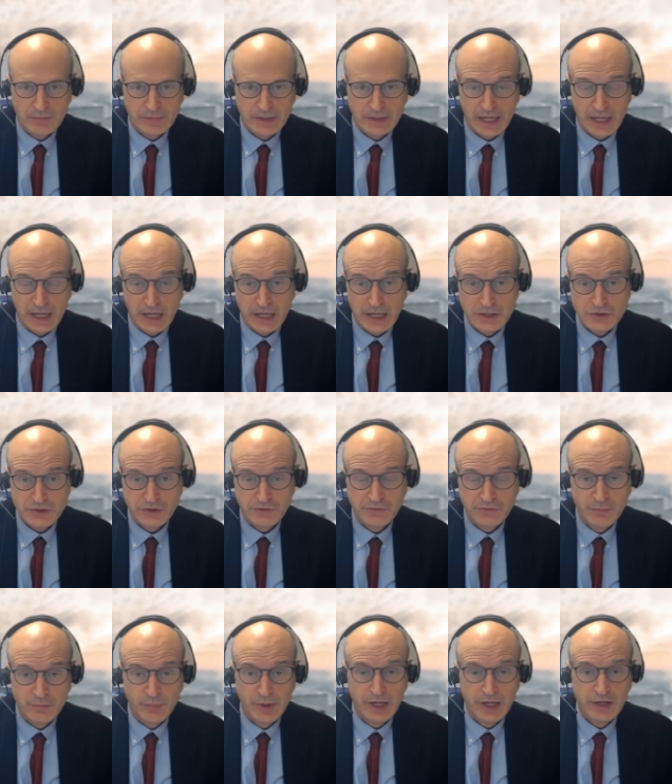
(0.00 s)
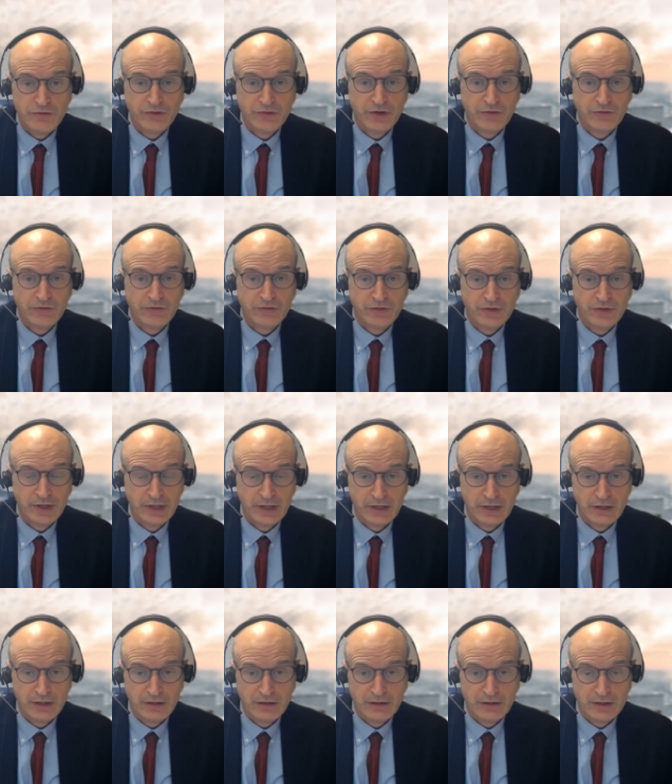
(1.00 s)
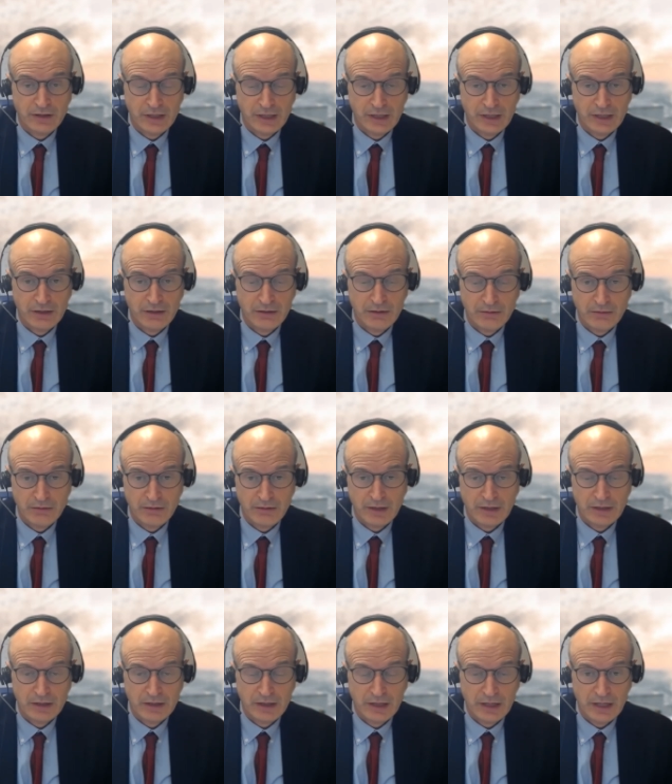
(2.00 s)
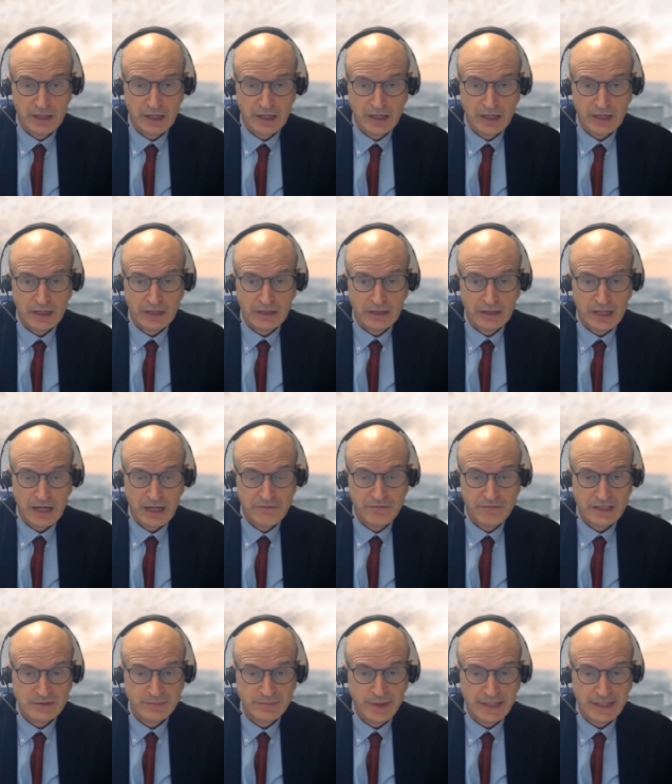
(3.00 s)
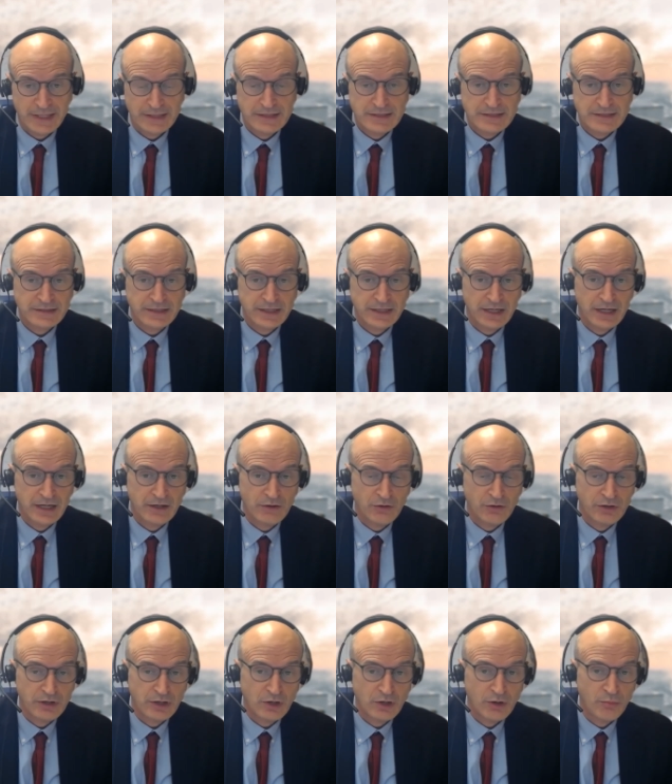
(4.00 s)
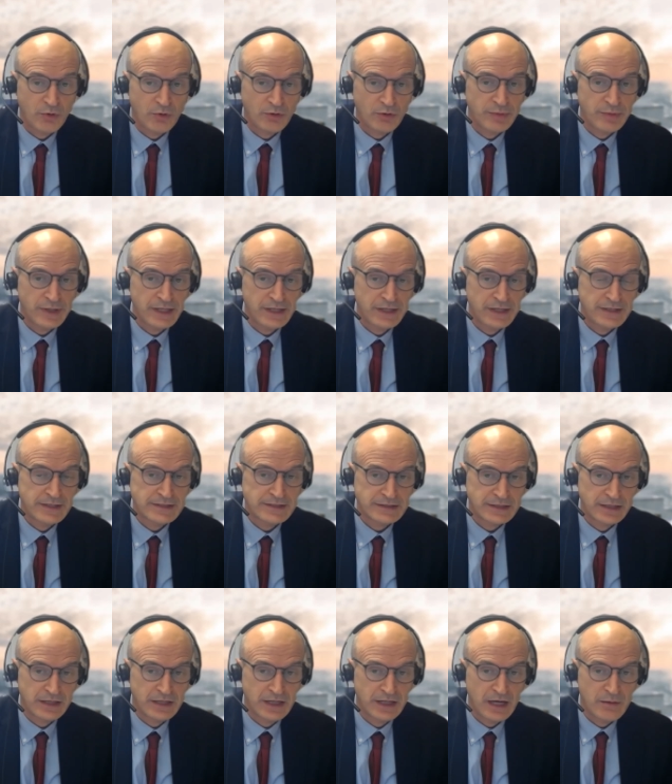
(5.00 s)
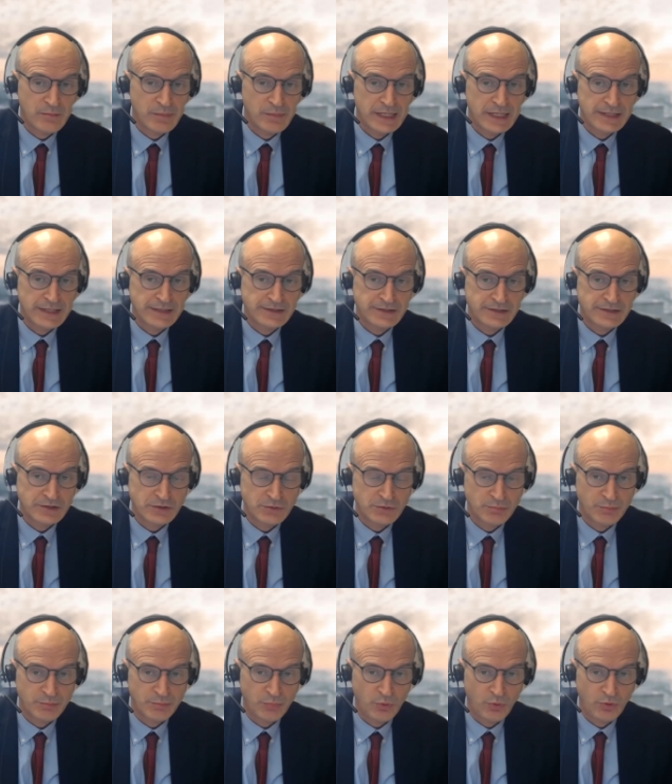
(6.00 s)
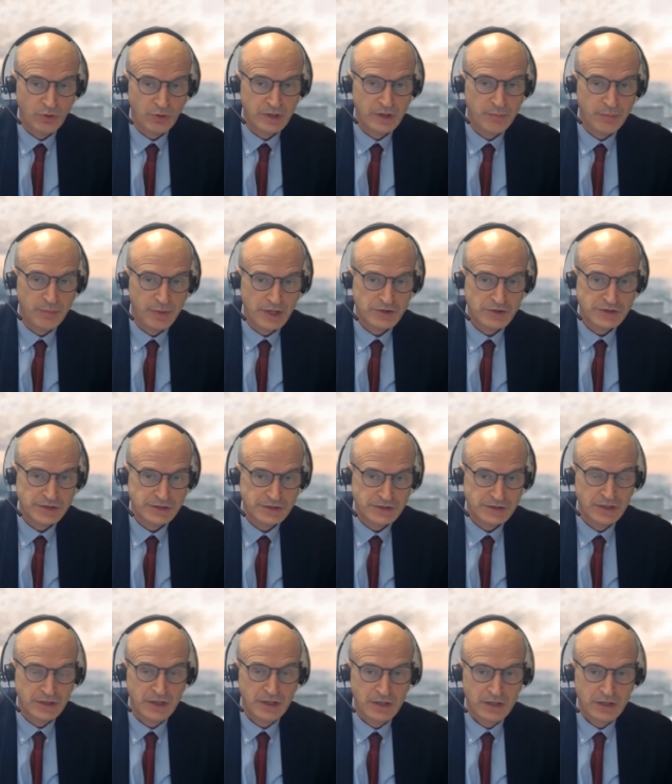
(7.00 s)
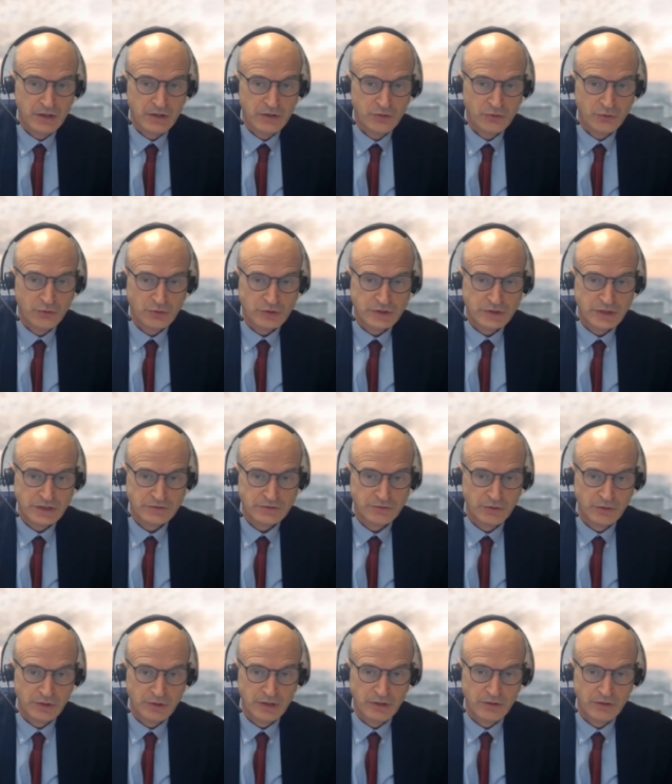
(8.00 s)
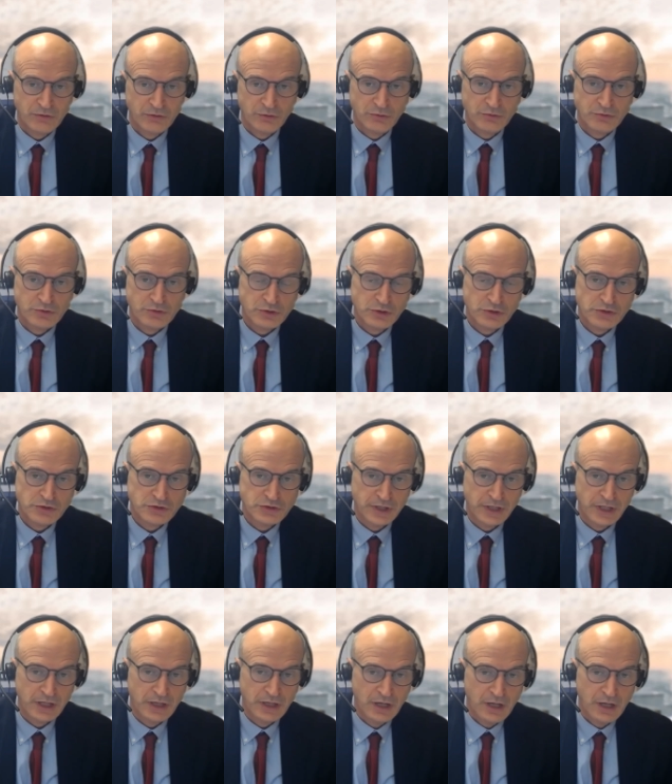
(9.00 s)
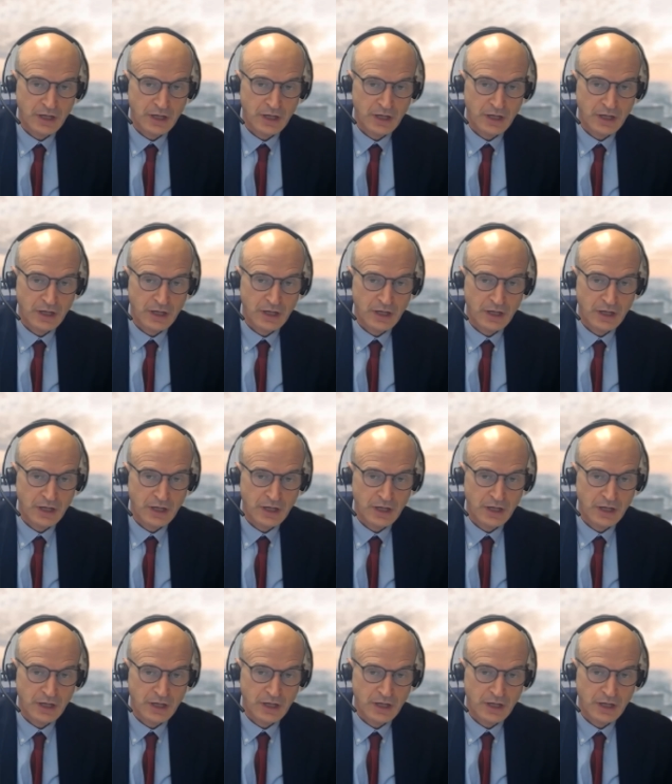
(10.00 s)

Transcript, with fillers: the age of the patients, the the the life expectancy and other comorbidities, and the ability to pull the patient successfully through surgery,